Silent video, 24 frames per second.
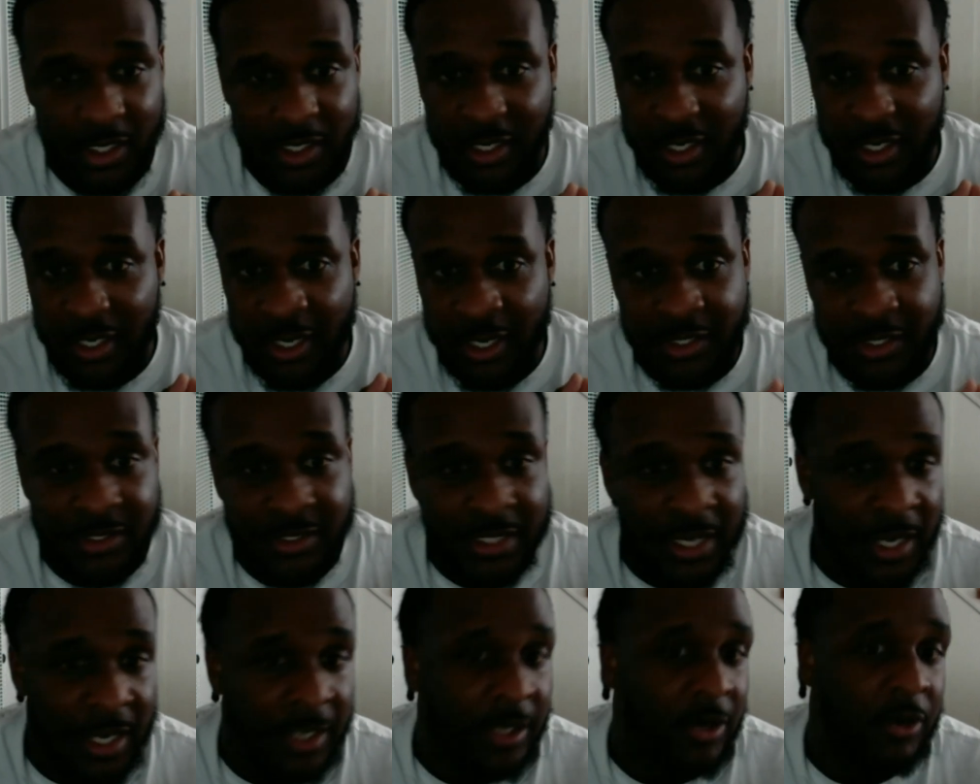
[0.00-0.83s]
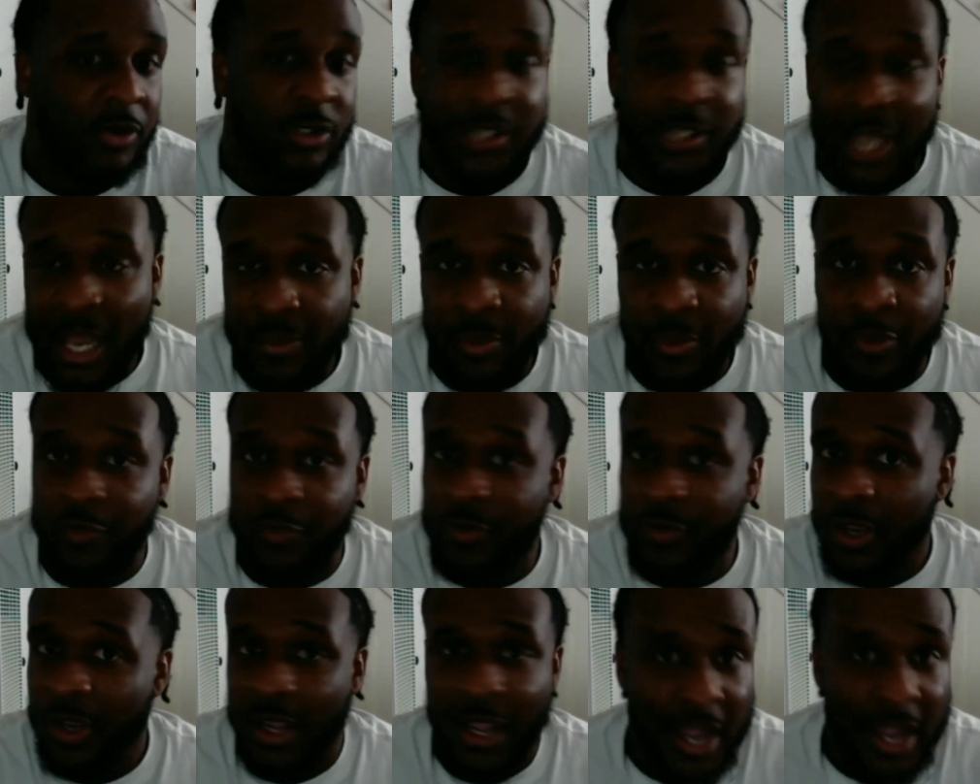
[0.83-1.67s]
it's saying your Sabbath
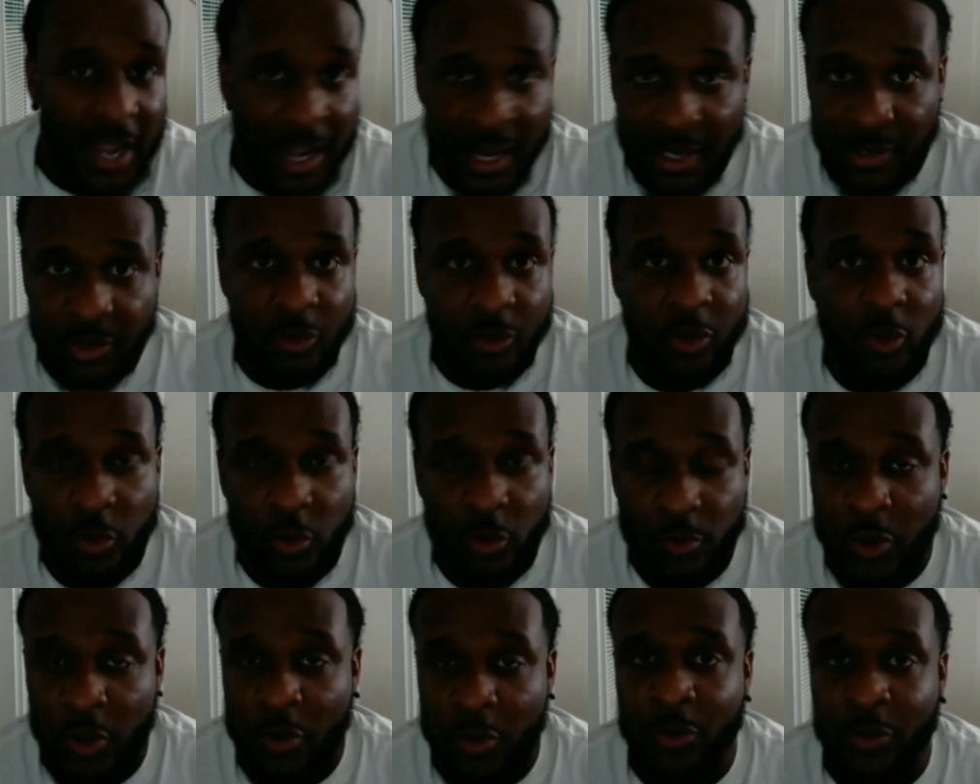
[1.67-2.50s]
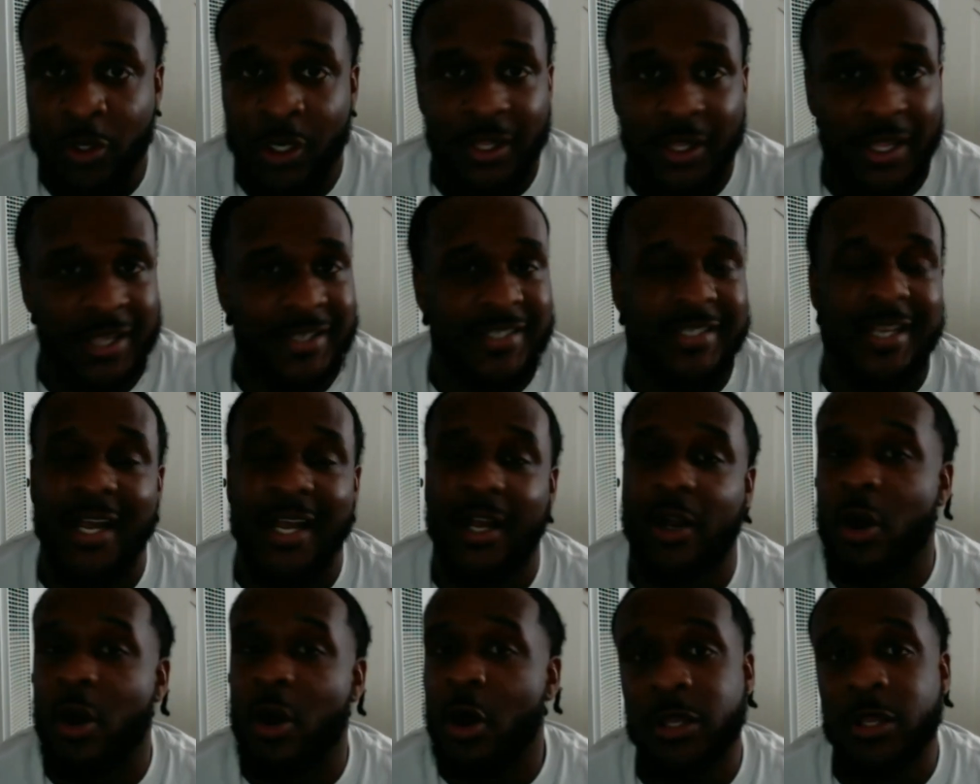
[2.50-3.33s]
and your new moon, it's not
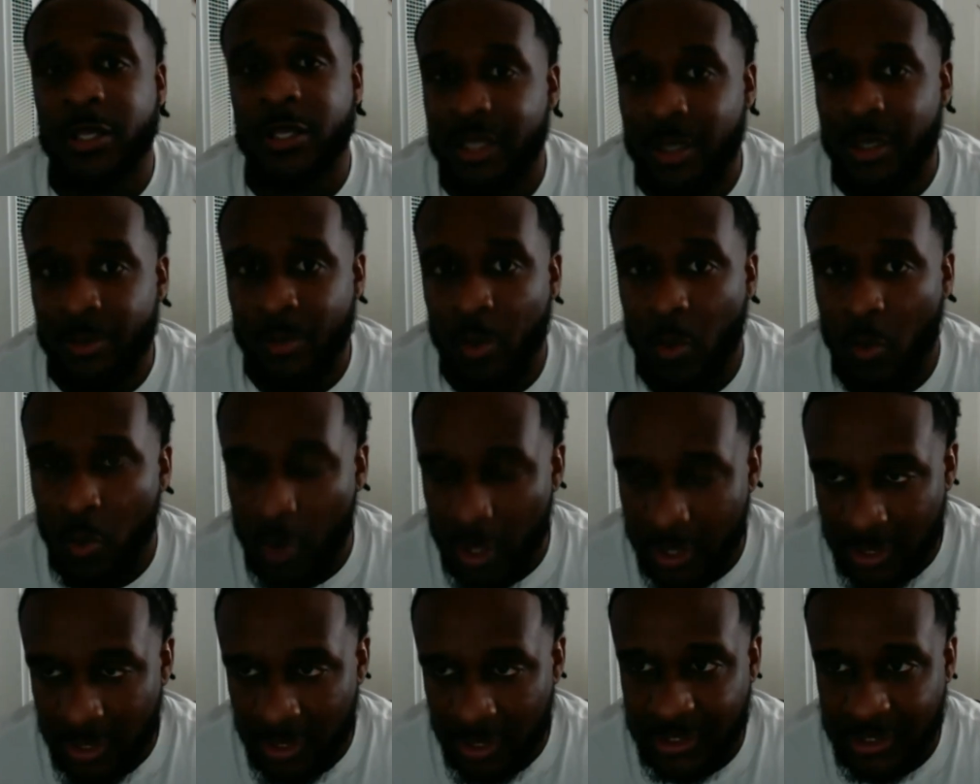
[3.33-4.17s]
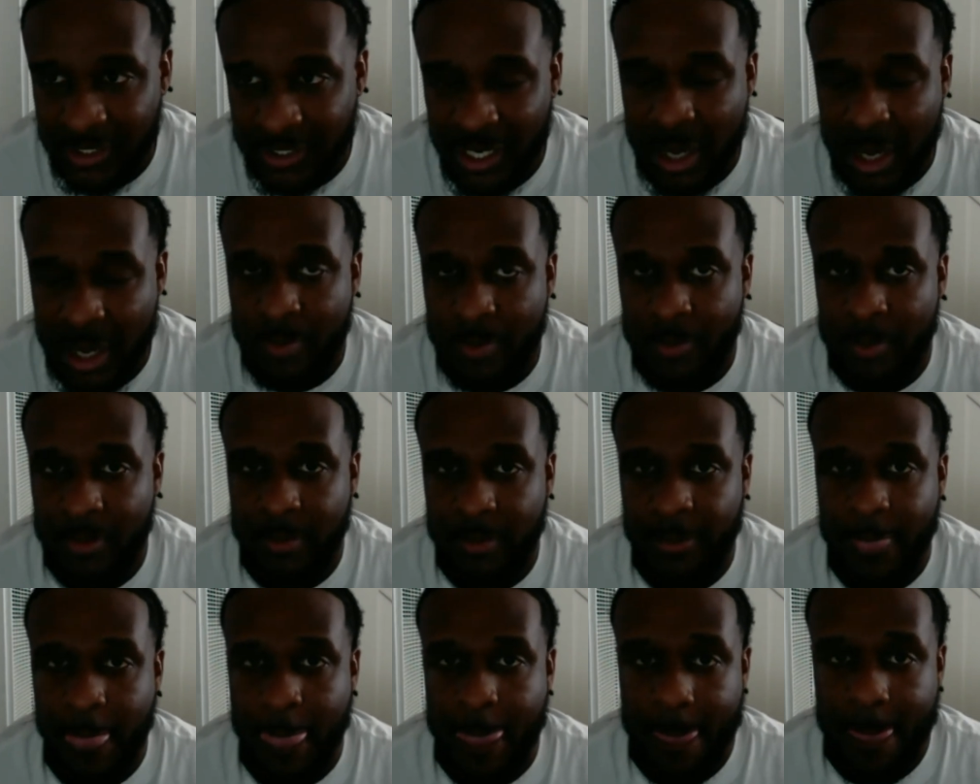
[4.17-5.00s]
calling them one and the same.
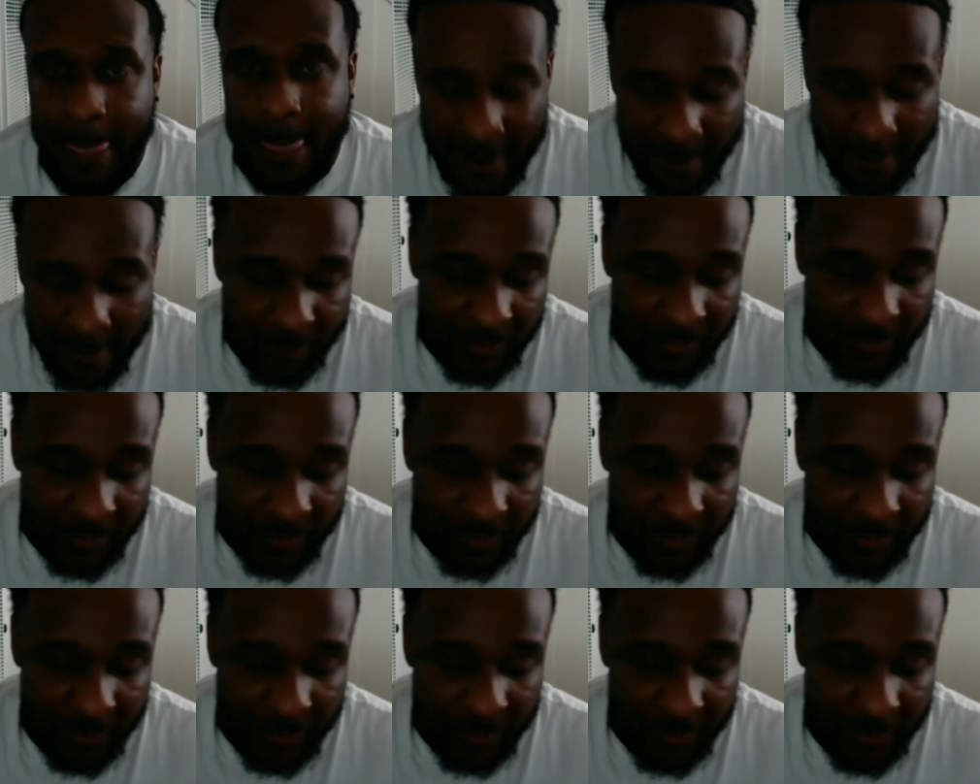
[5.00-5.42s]
Now, the